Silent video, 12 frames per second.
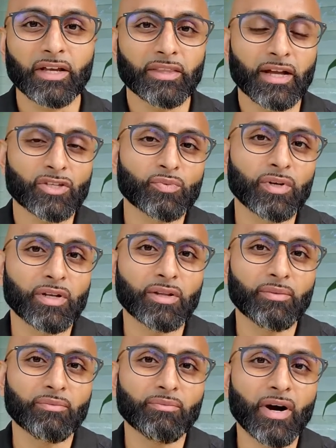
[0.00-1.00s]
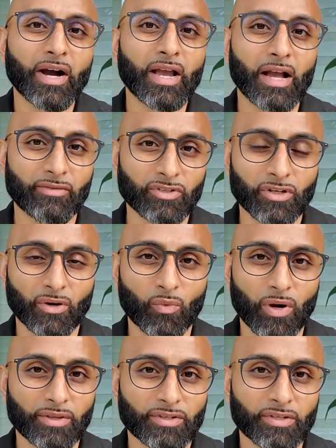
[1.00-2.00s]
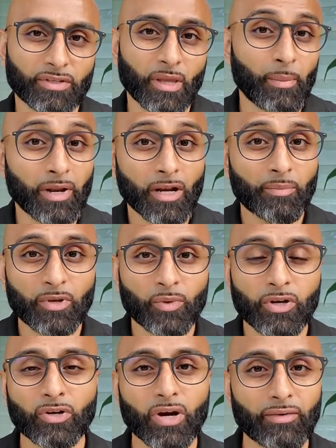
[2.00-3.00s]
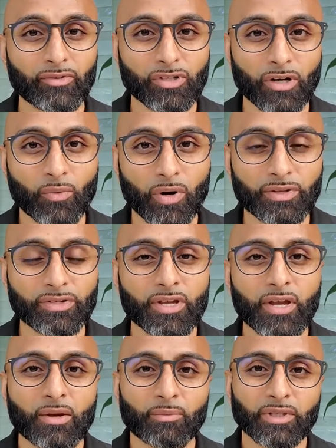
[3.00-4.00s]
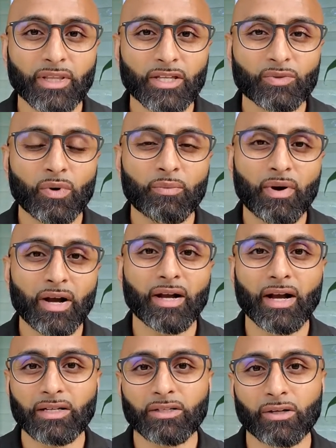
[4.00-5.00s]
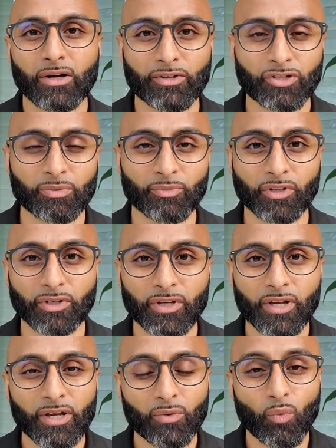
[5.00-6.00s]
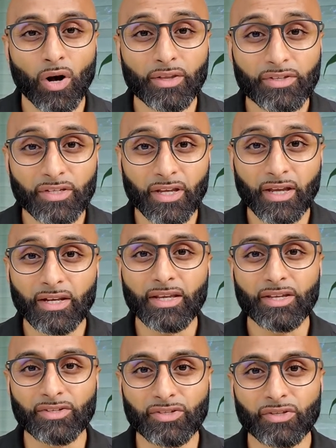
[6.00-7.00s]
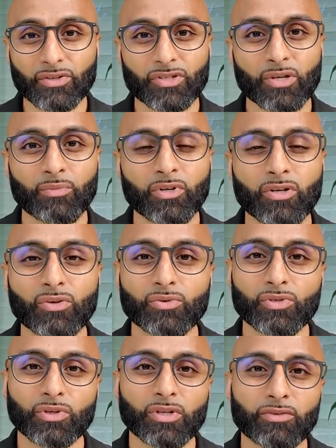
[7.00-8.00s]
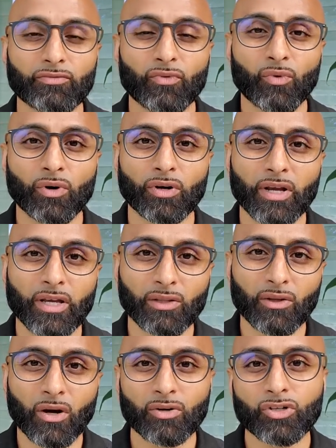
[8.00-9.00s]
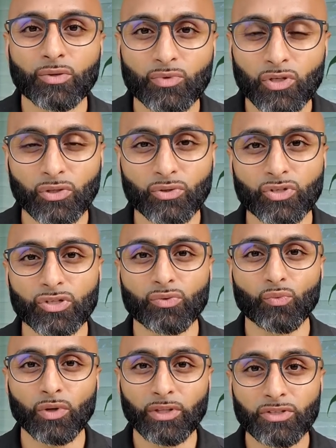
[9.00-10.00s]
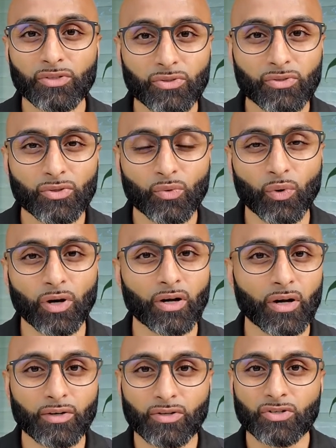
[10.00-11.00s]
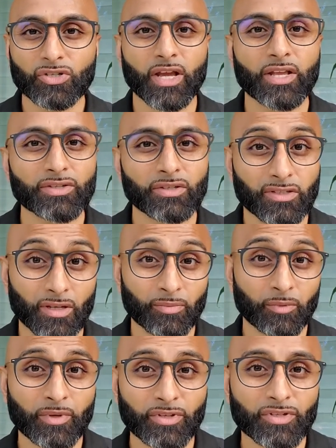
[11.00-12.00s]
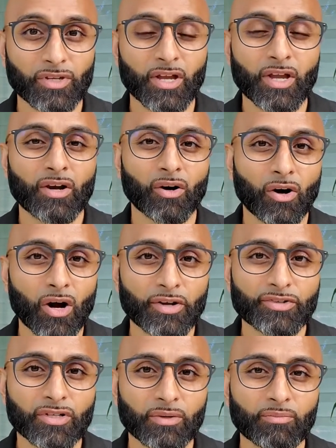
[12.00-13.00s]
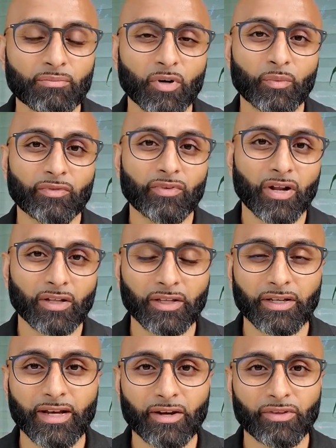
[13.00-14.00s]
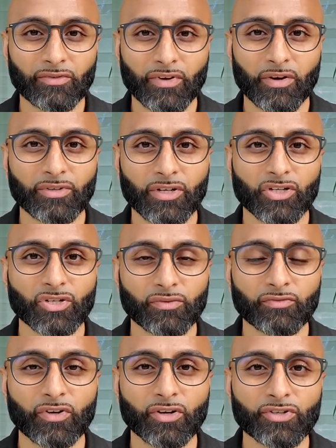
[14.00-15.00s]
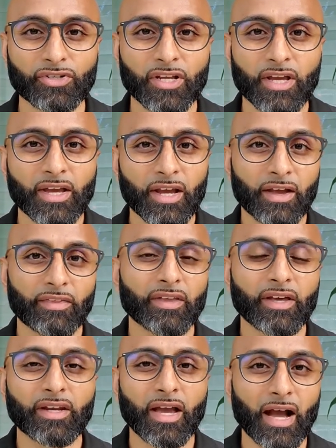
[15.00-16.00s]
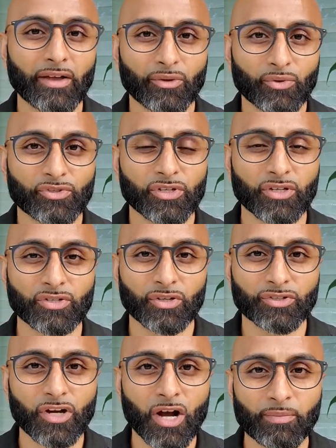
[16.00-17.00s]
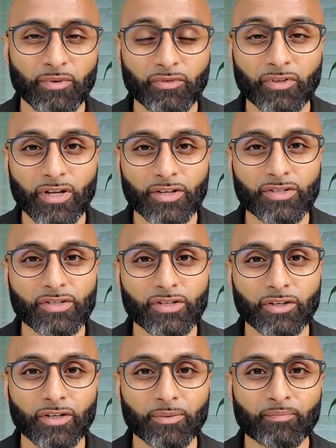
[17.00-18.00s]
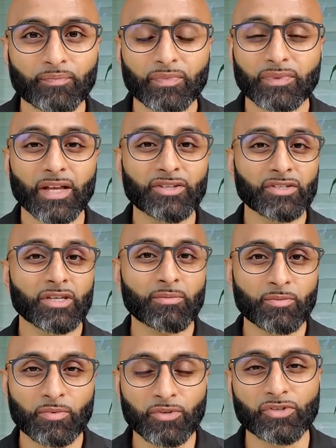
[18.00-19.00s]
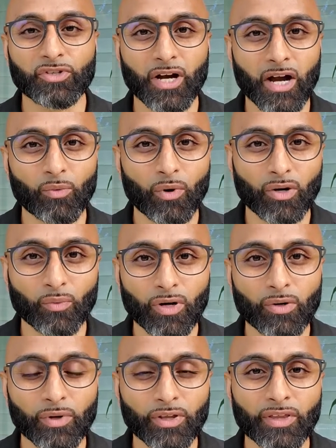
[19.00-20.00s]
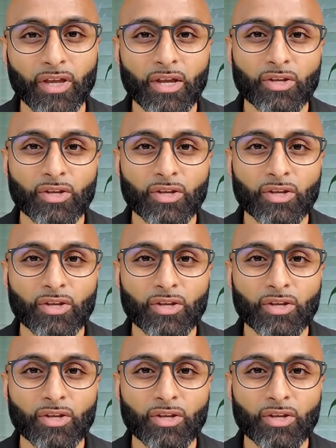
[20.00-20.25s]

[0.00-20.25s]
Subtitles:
And that's what my avatar wants. That might not be what your avatar wants, but that's what my ideal customer wants and is. There's somebody who's looking for a long-term solution, willing to do the work, understands that supplements are awesome, but we've got to lay down the foundation first and then add those things on top if they're necessary. That's the type of person I want to work with.